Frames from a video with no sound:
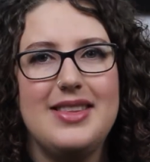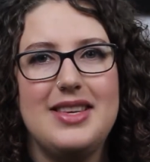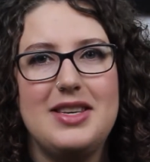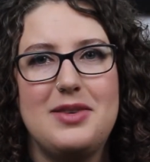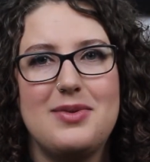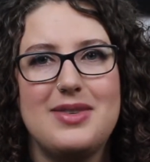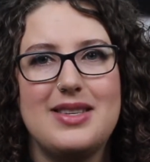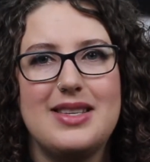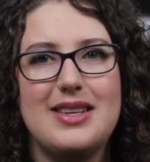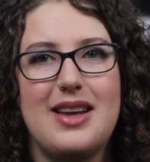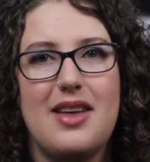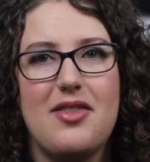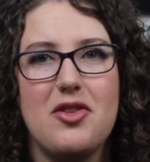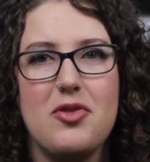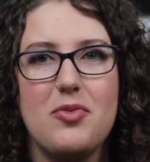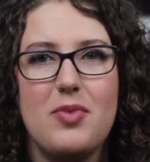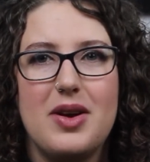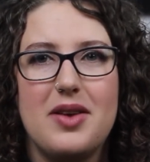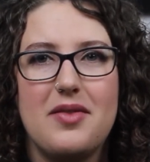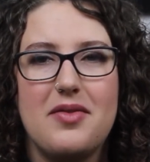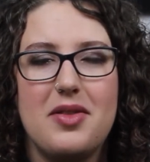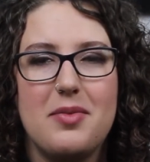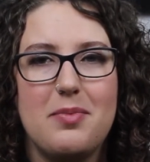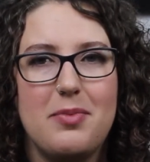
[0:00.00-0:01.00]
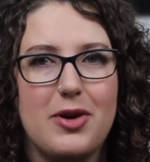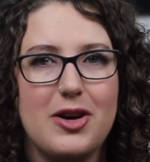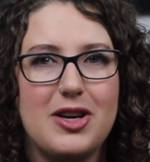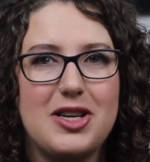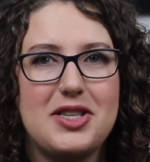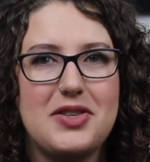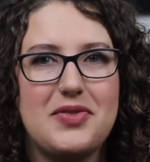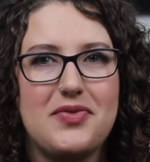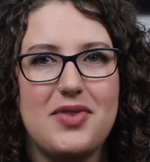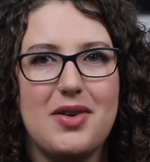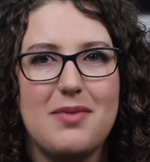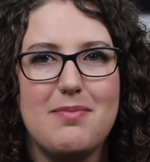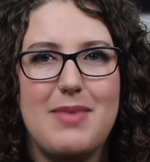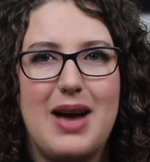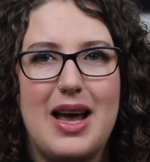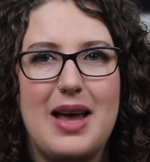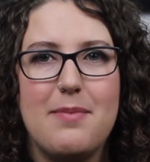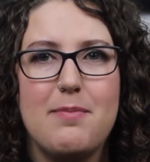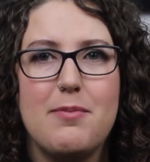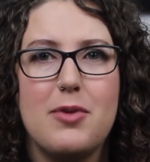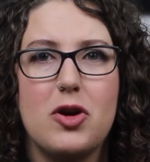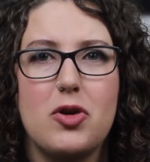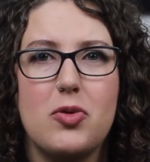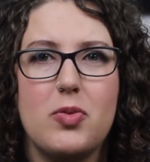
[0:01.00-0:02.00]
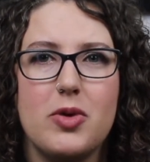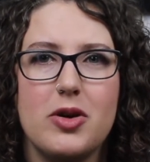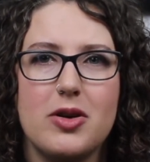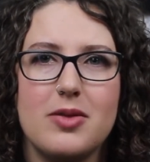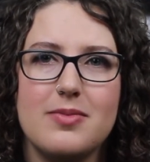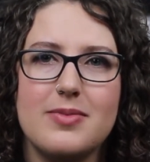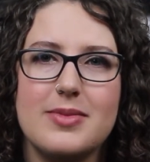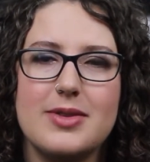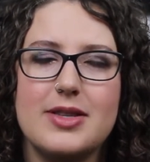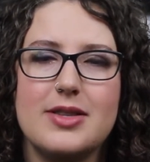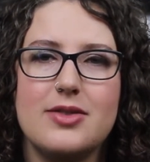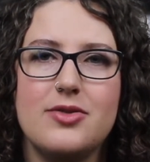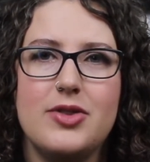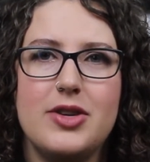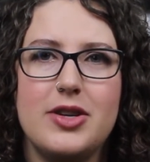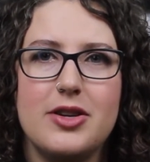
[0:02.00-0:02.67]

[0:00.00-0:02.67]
This was another one of the books from my Bookworms New